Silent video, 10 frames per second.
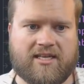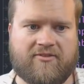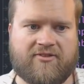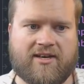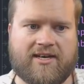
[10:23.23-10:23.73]

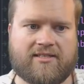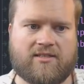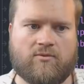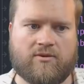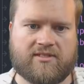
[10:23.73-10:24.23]
If not,
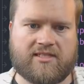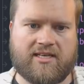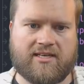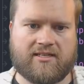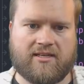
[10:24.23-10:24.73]
you won't
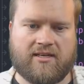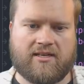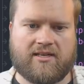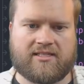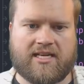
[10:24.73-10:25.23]
see it.
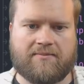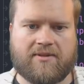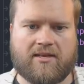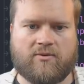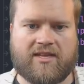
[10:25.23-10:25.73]
And same
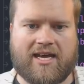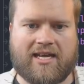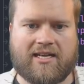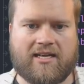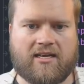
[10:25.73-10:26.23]
thing with
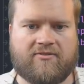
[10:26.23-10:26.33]
editing.